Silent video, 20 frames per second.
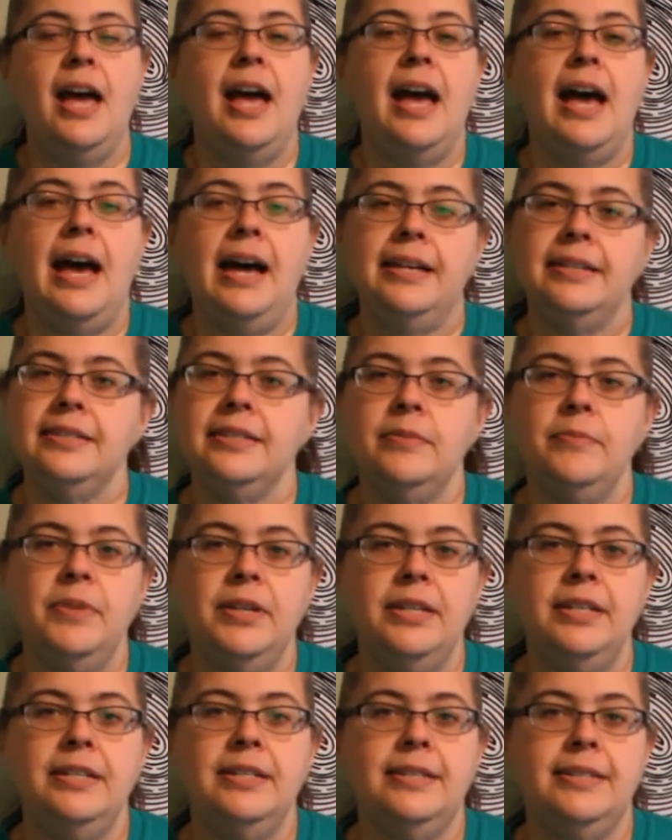Ask
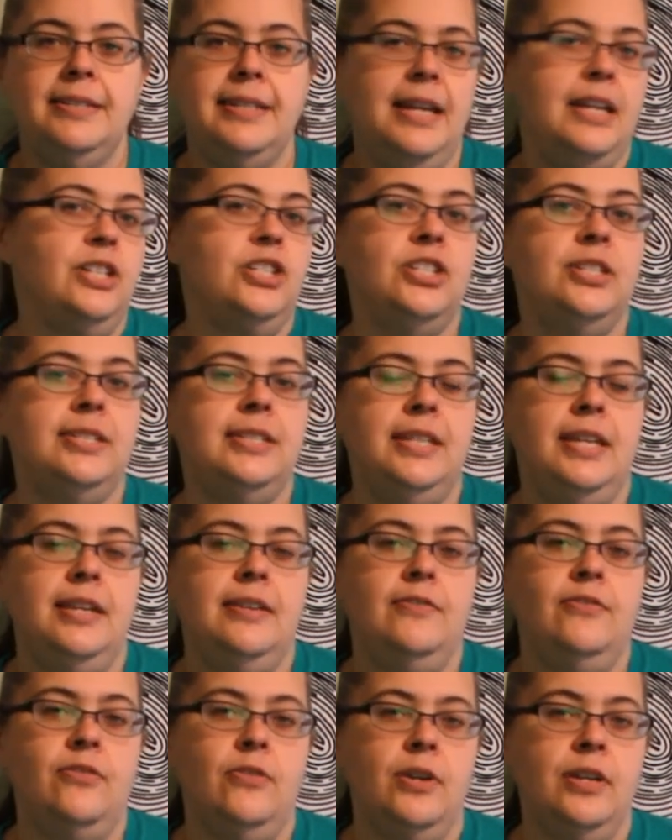somebody to stage a
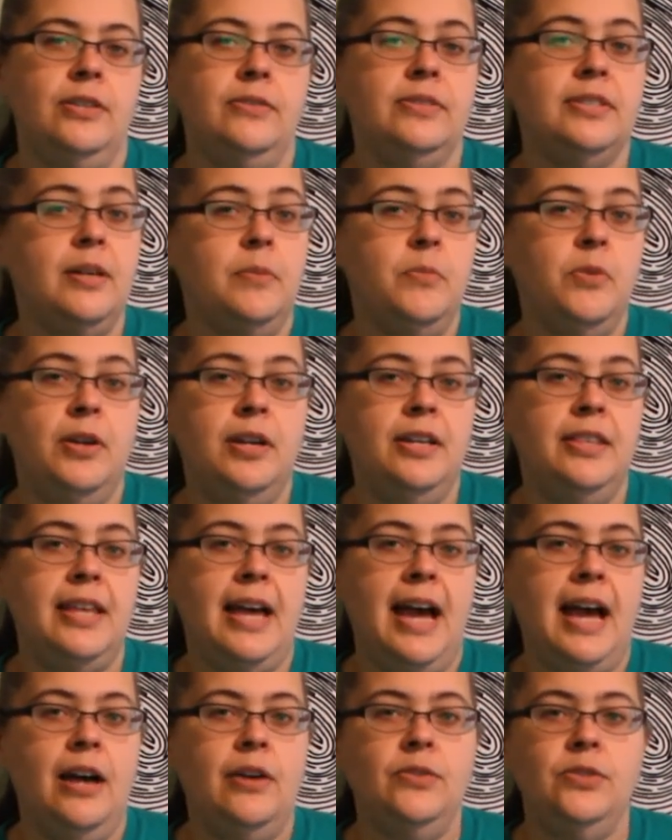scene for you somewhere in the
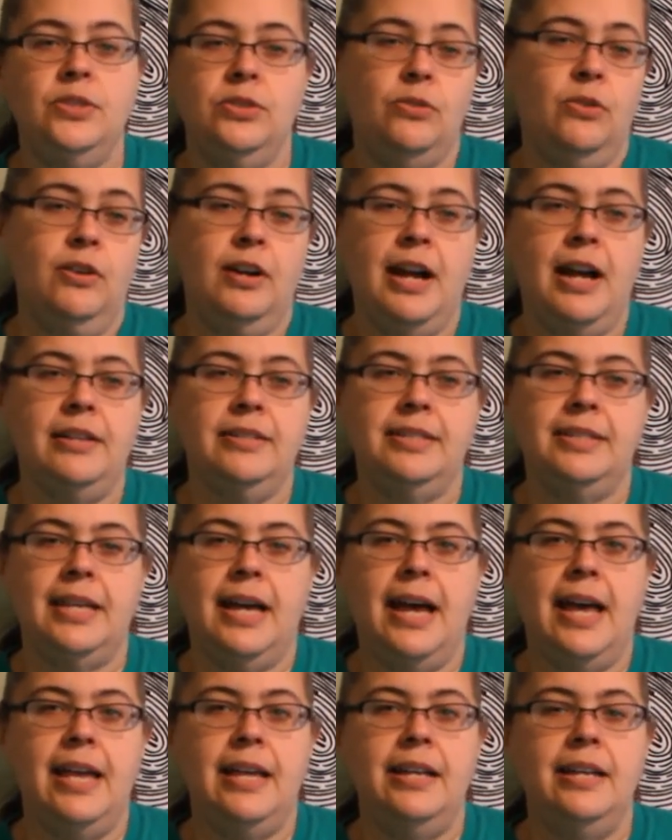house or
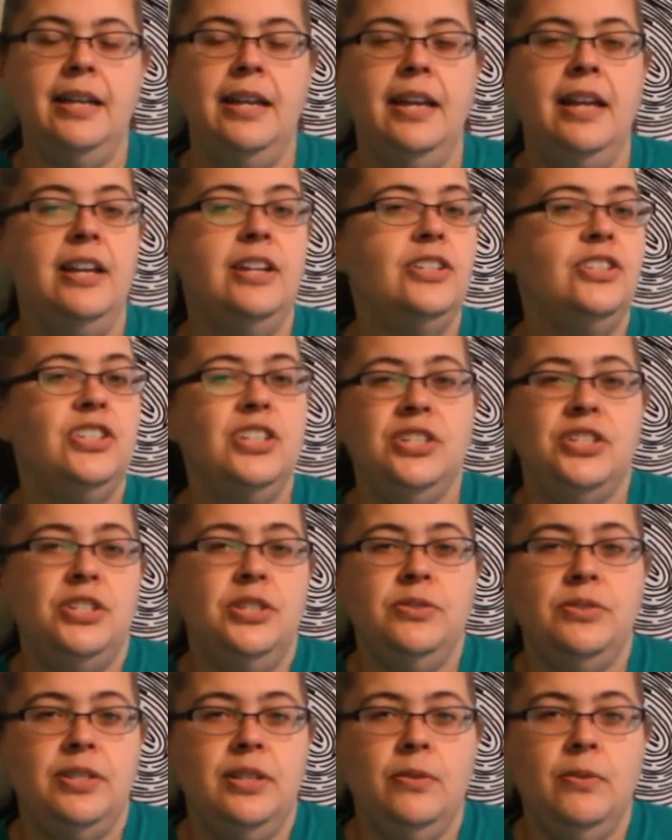outside, just
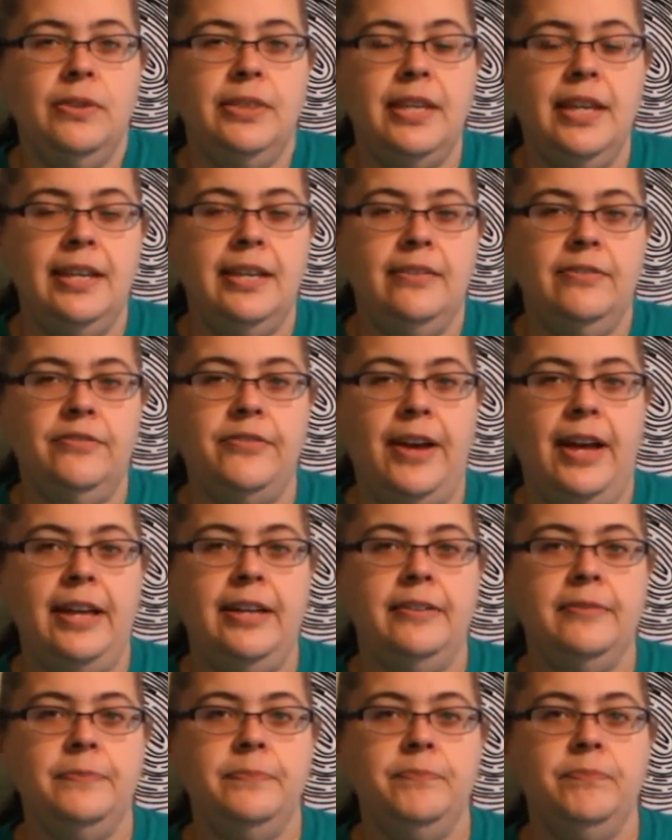using what they can
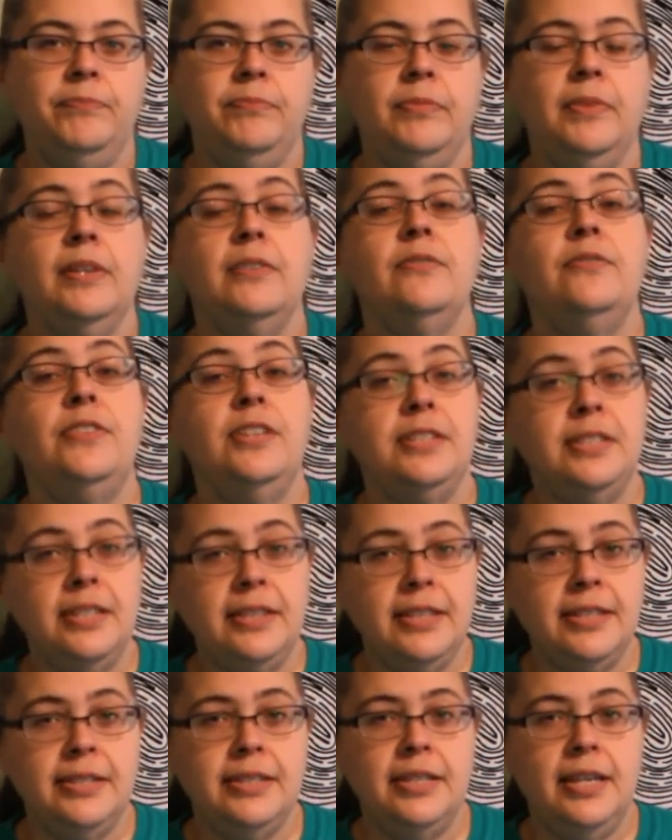find. Visit
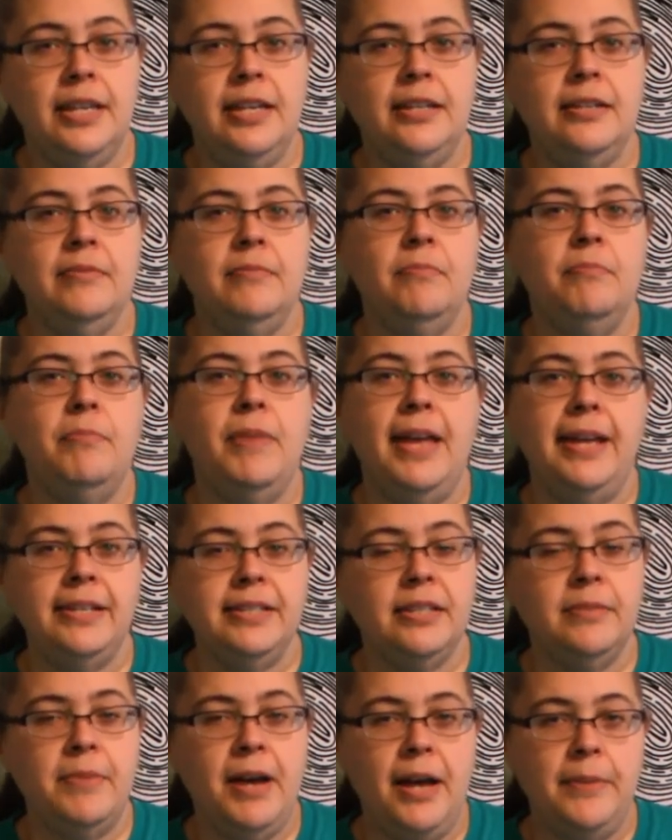the scene, make
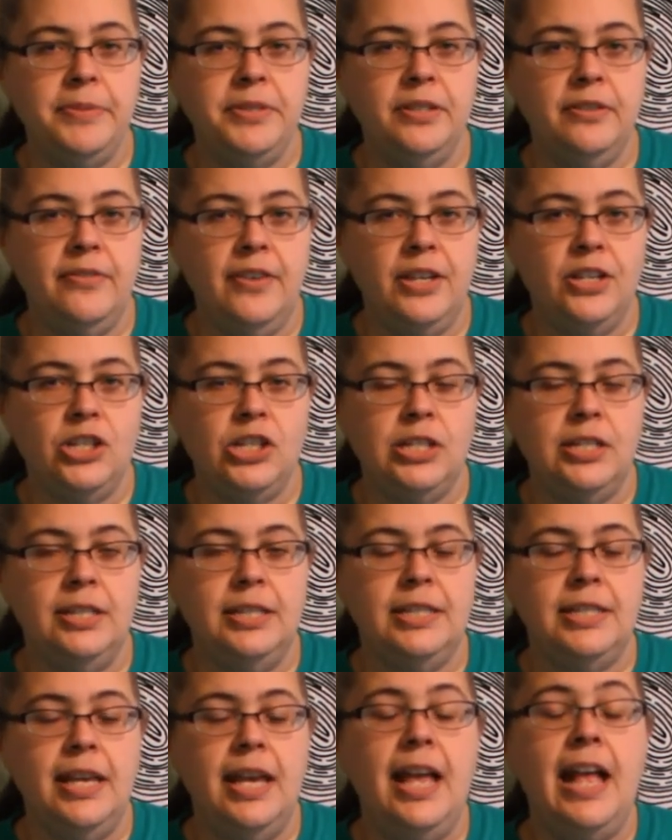some
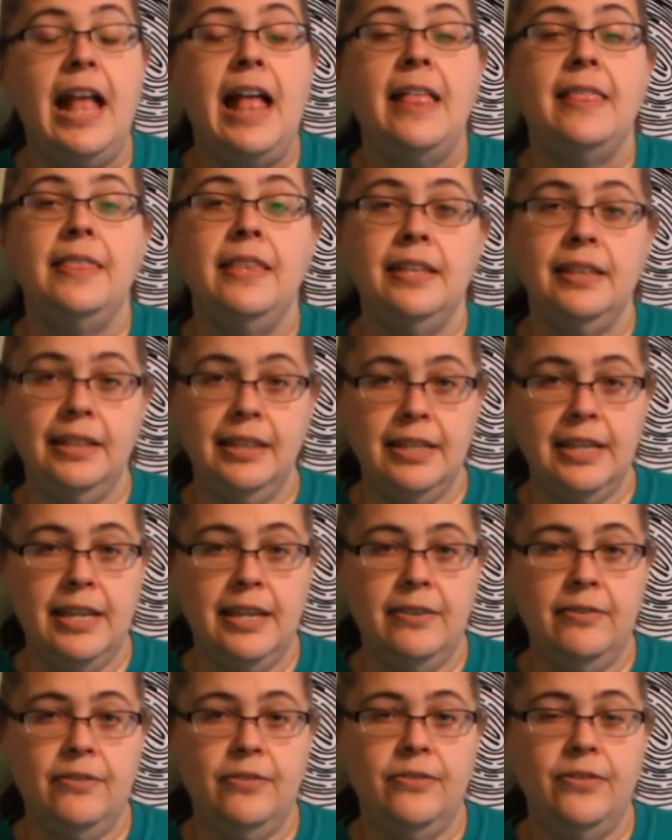observations, then
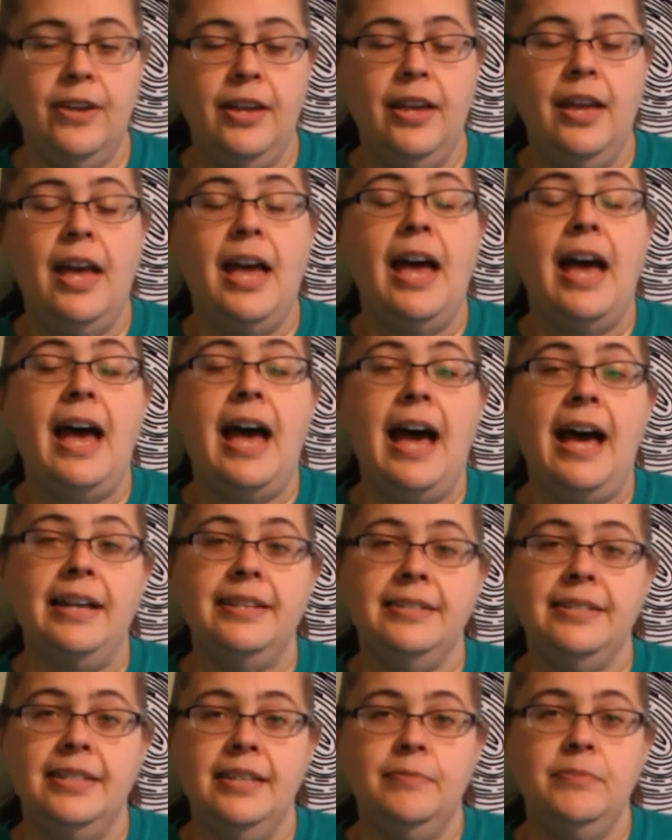leave.
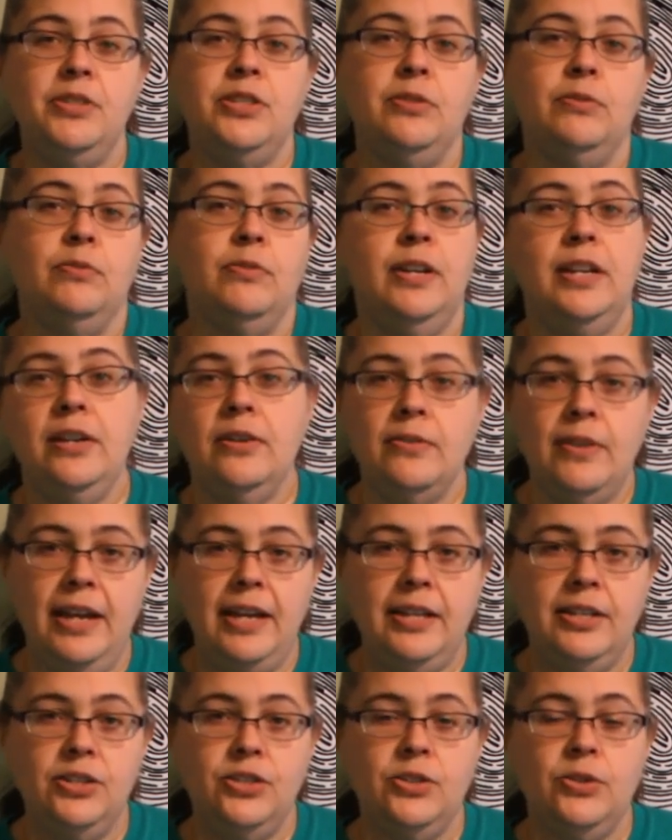Ask them to
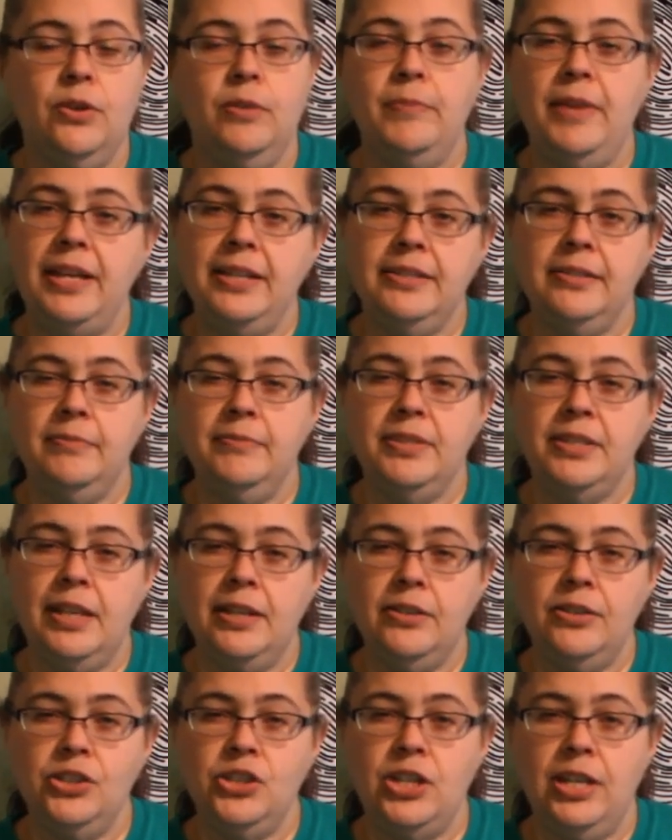rearrange or make some
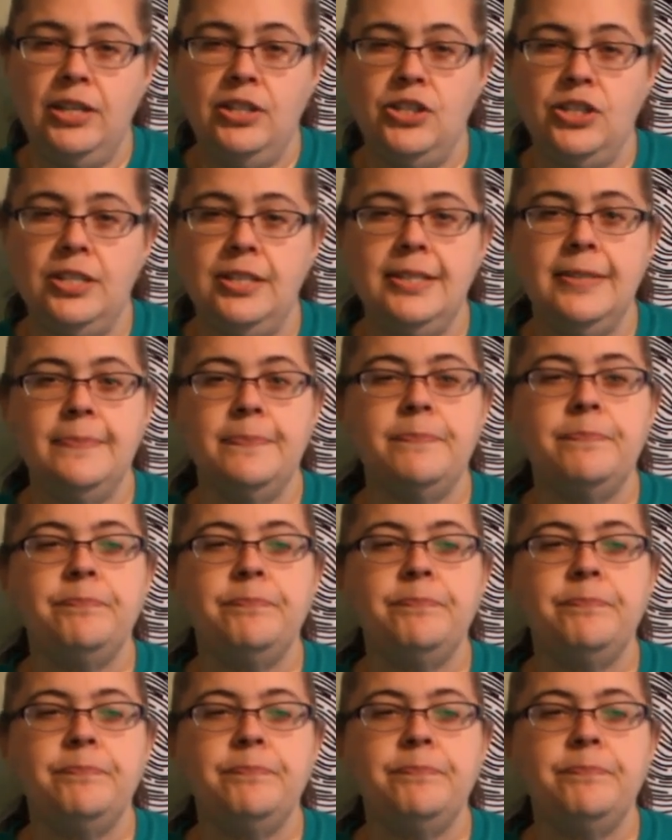subtle changes,